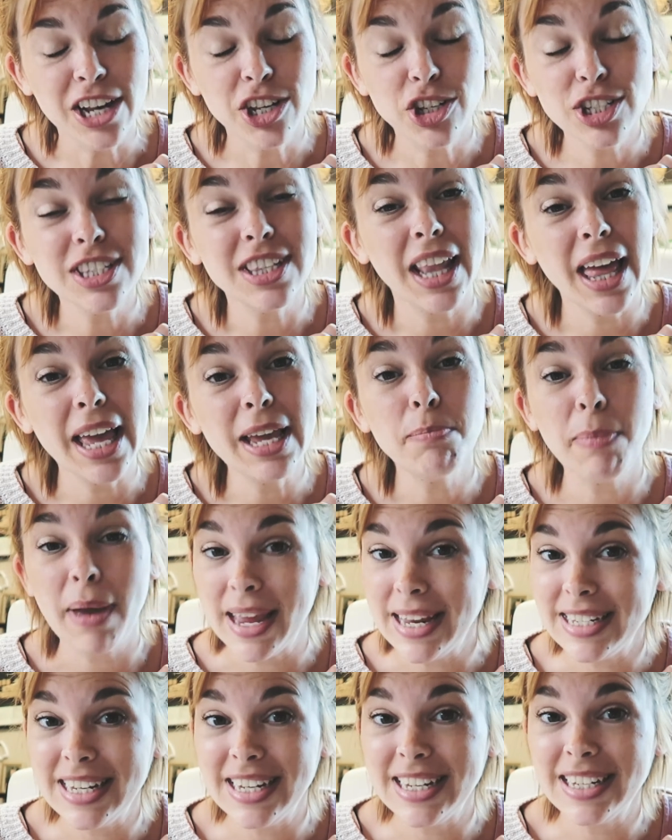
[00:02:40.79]
just like
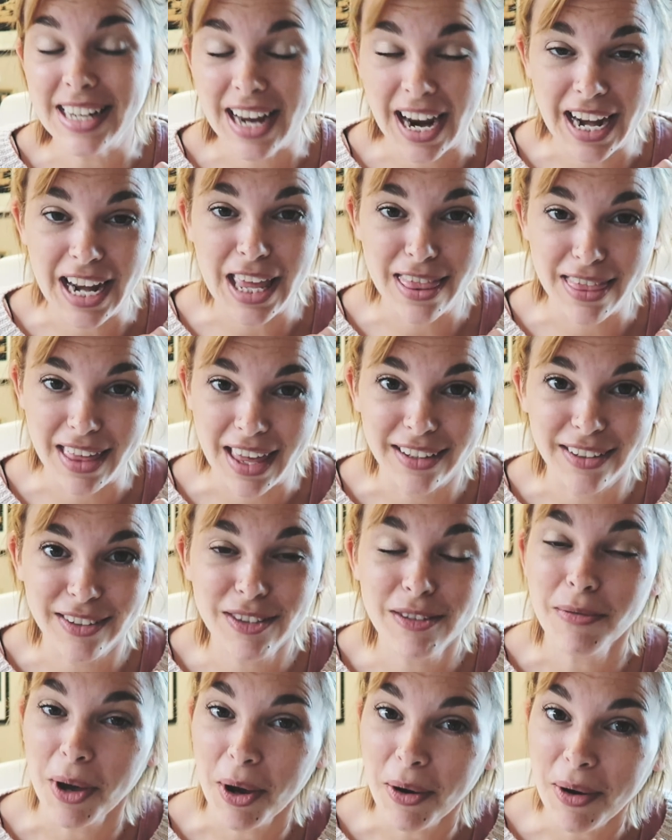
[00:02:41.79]
painting tiny
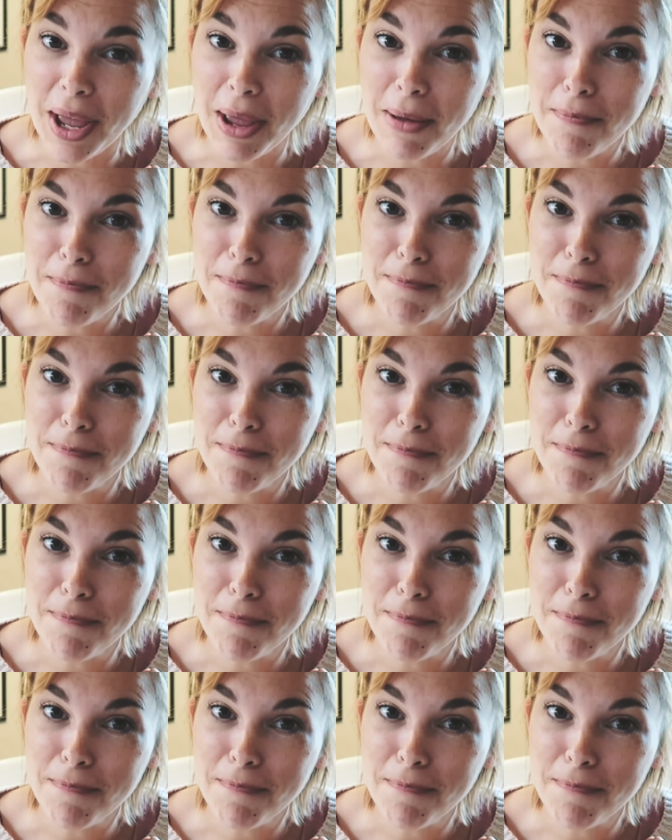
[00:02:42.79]
things, okay?